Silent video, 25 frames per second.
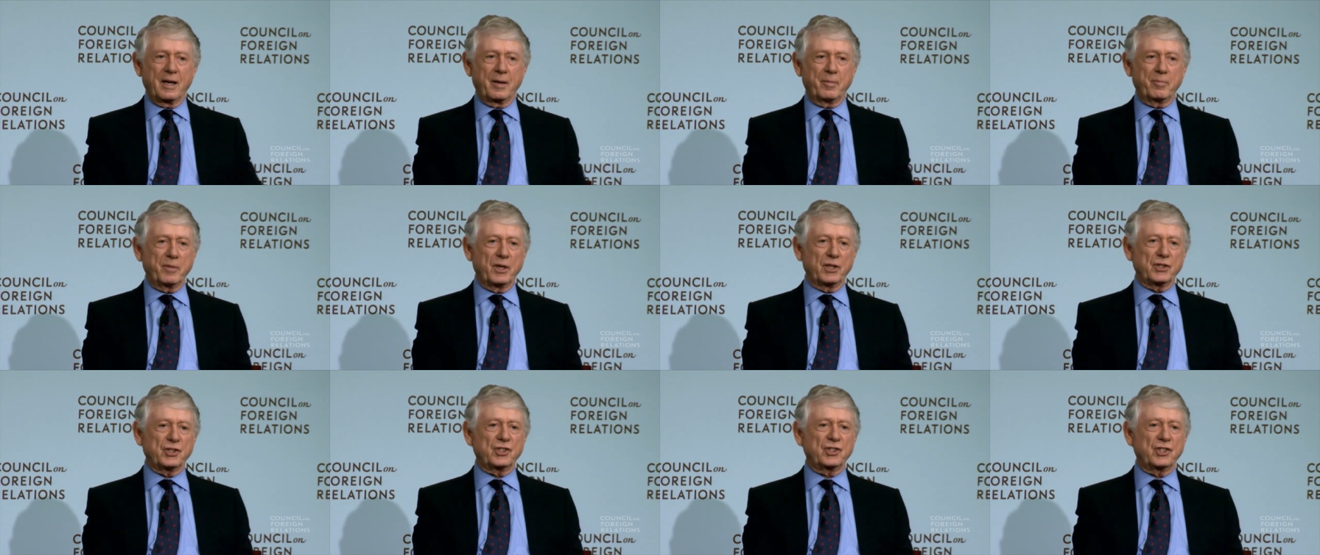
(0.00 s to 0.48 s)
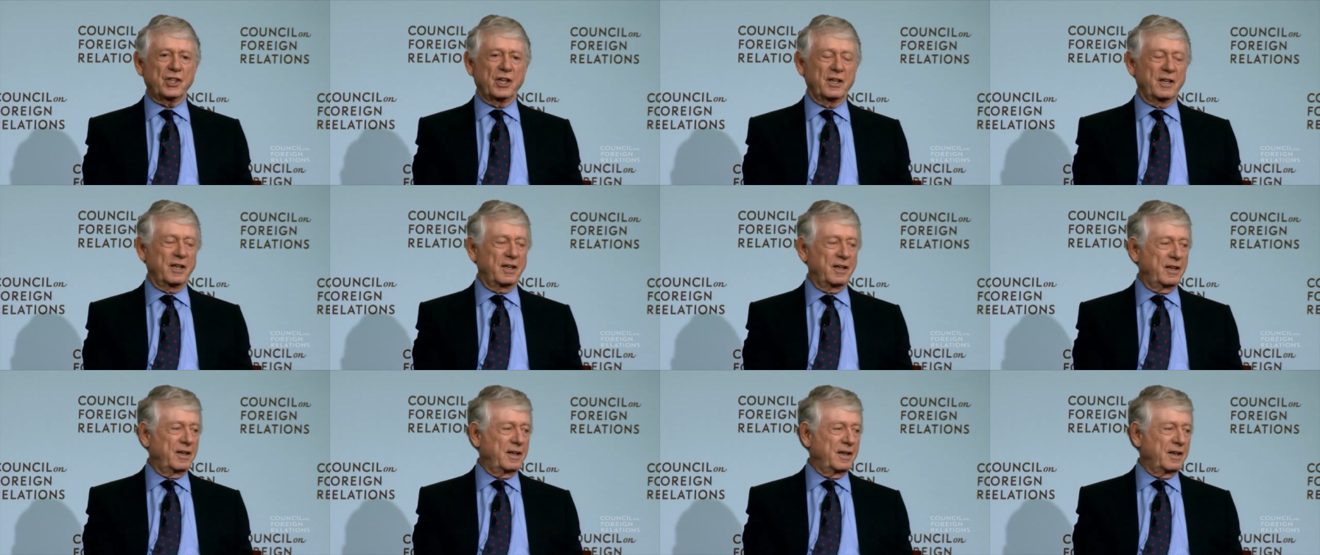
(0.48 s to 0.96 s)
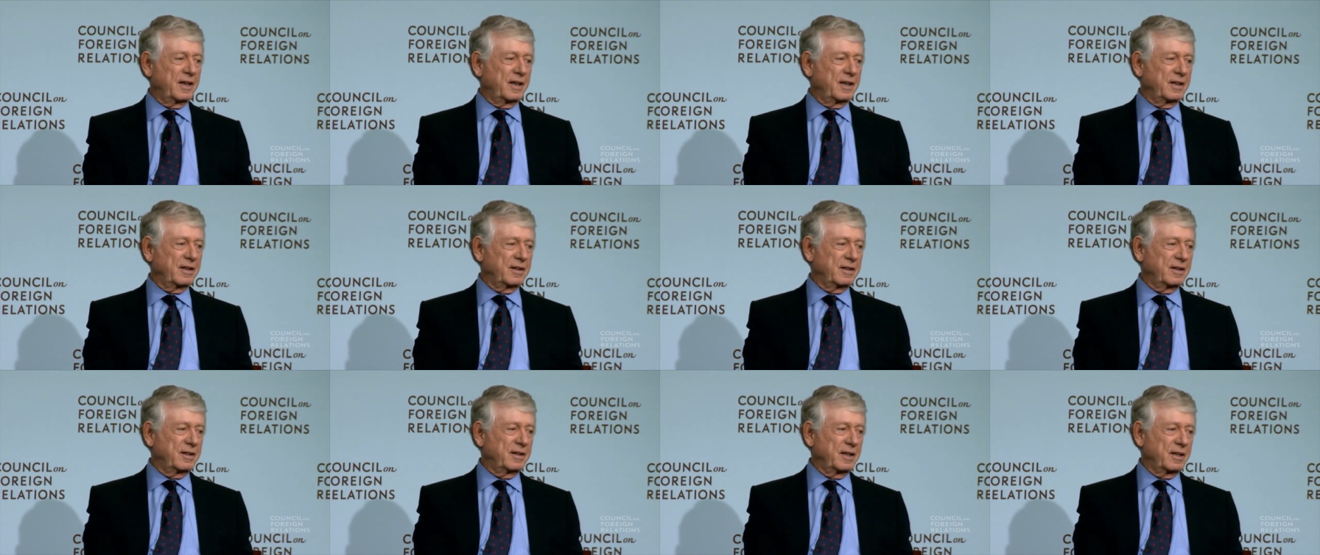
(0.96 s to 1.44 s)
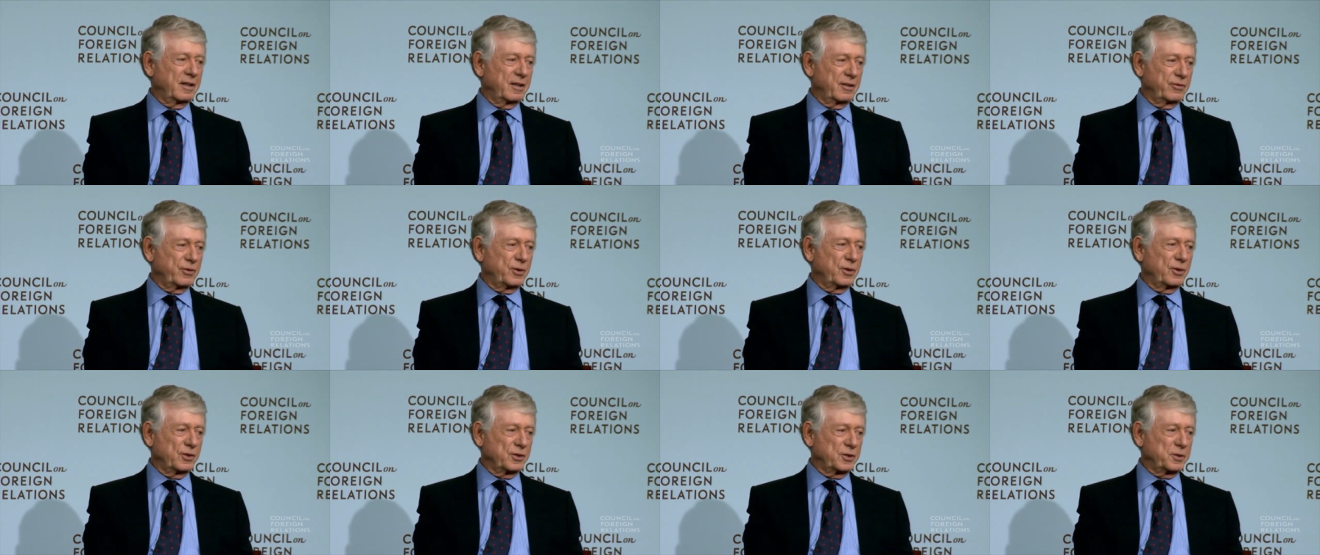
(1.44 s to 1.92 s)
I must say, and, and
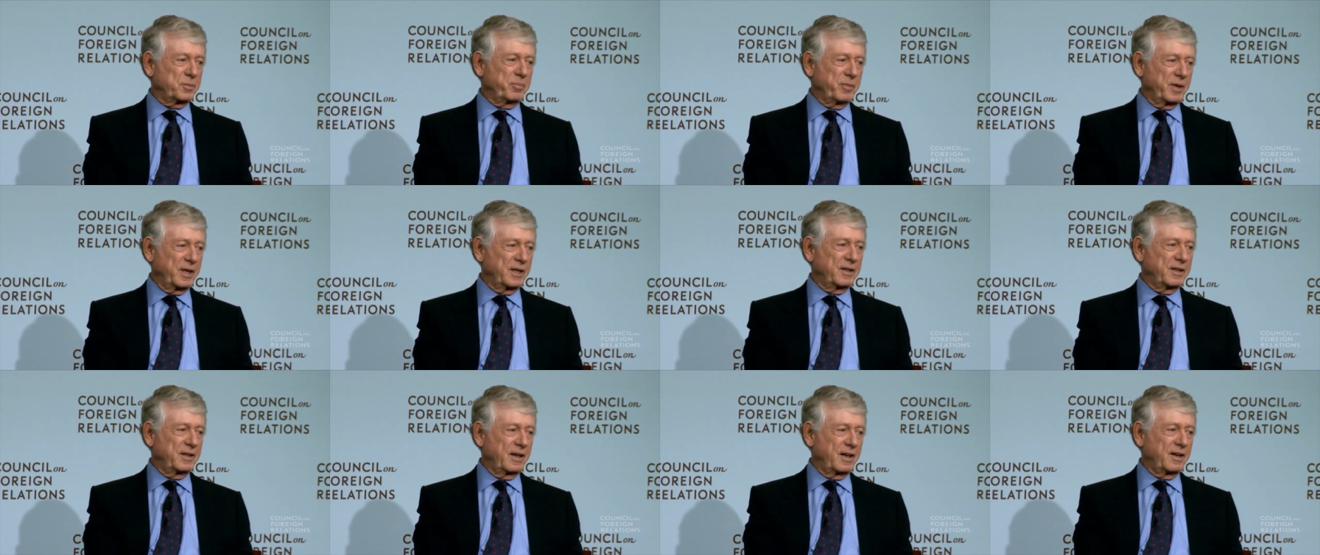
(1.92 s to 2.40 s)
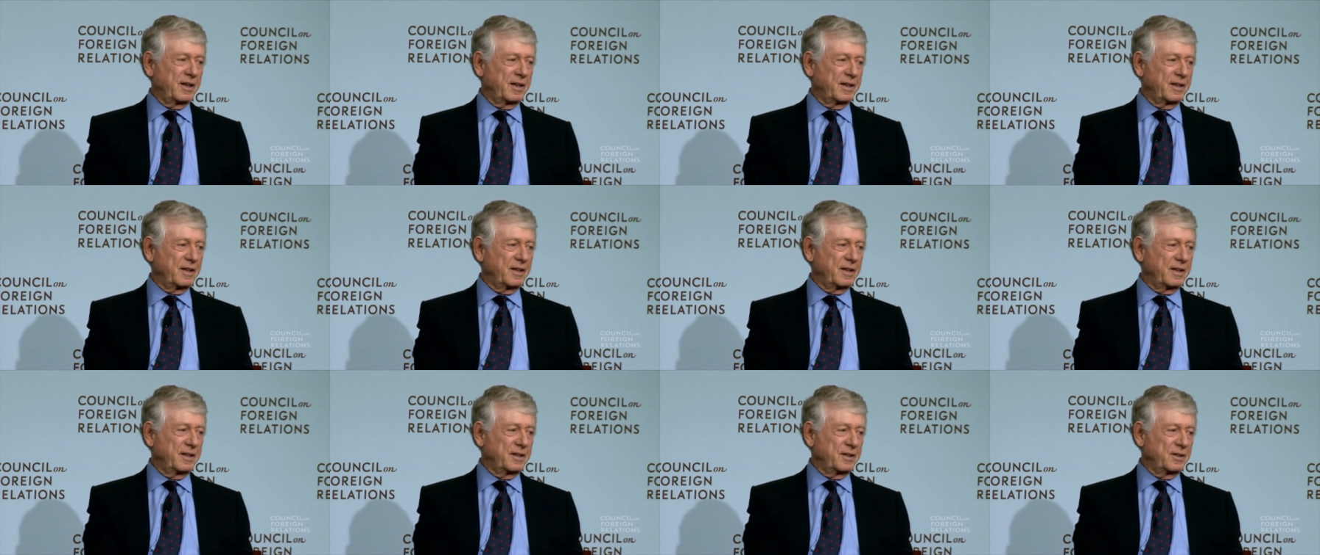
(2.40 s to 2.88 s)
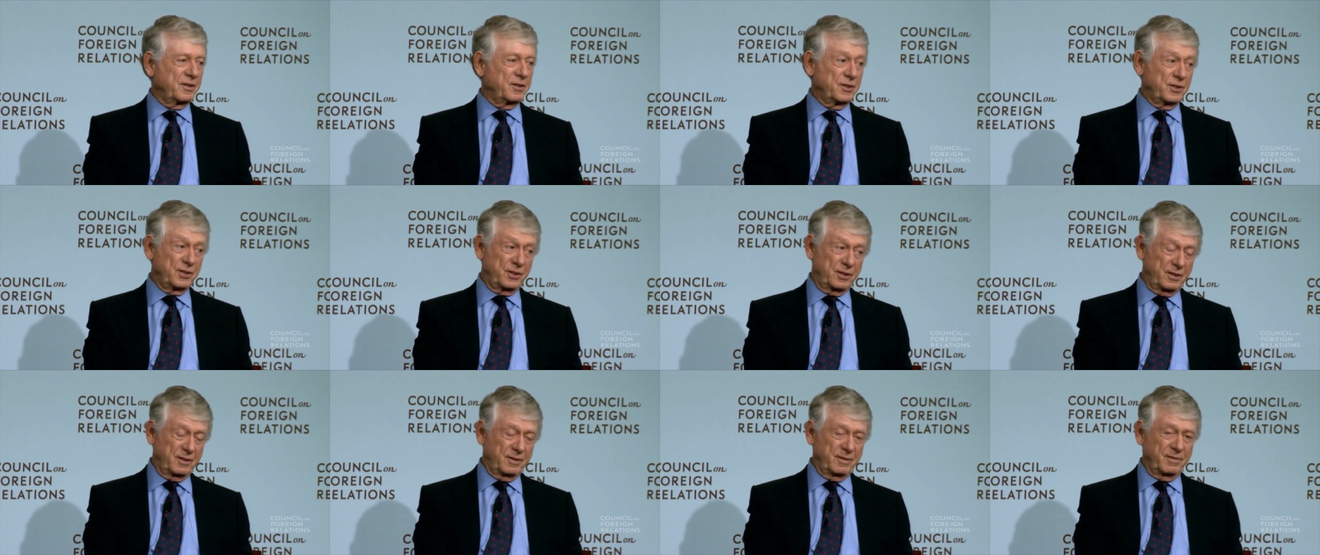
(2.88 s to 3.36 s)
of course, Mandela is